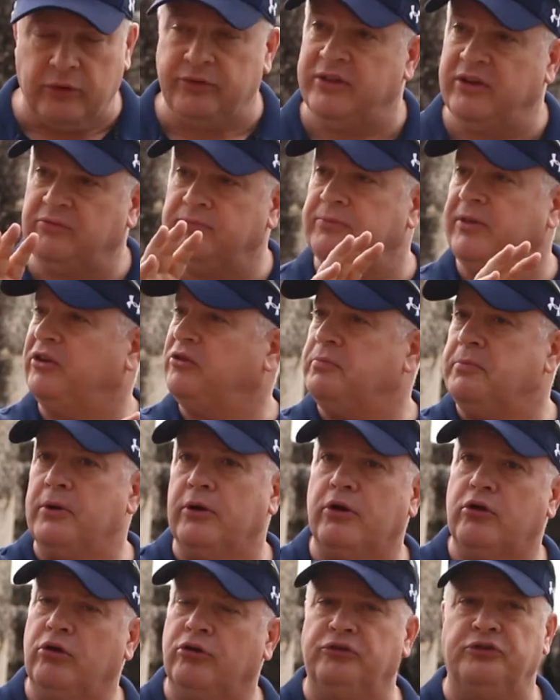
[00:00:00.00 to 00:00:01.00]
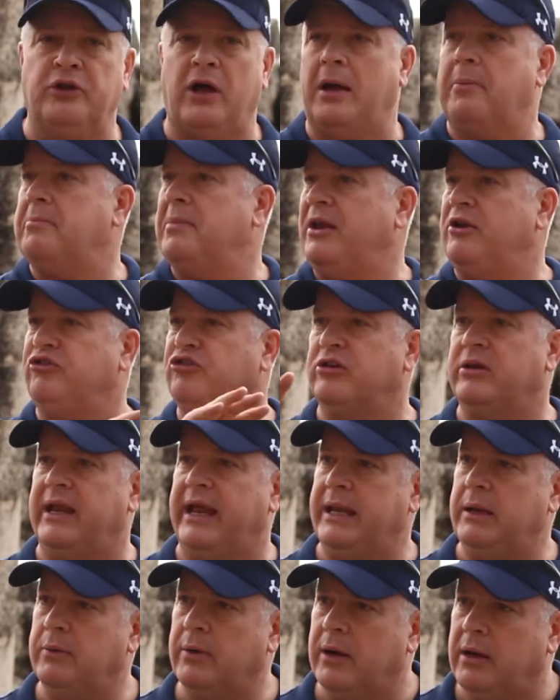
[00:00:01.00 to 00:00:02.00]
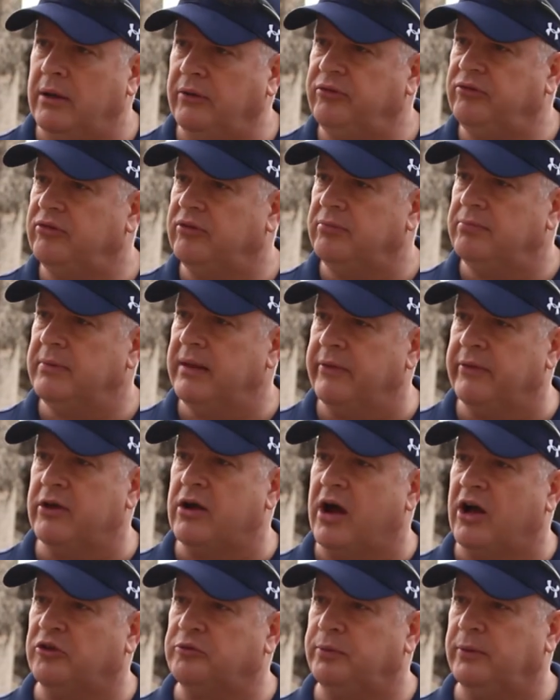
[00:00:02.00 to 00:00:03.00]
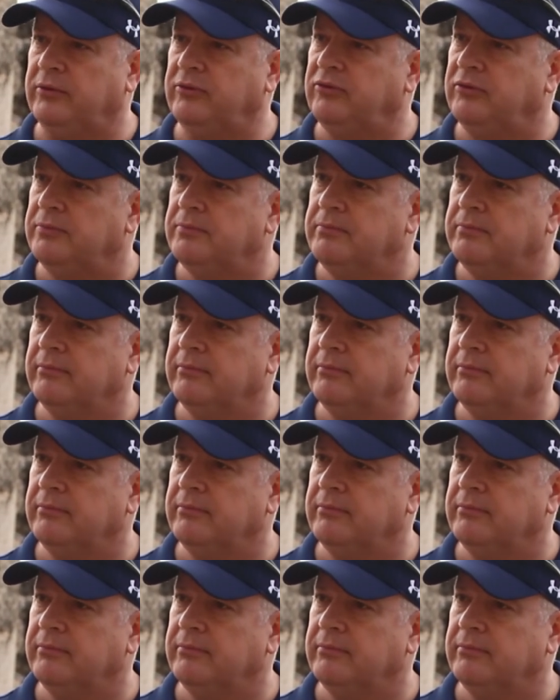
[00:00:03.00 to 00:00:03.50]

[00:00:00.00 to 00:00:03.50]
This miracle is not mentioned anywhere else in the Gospels.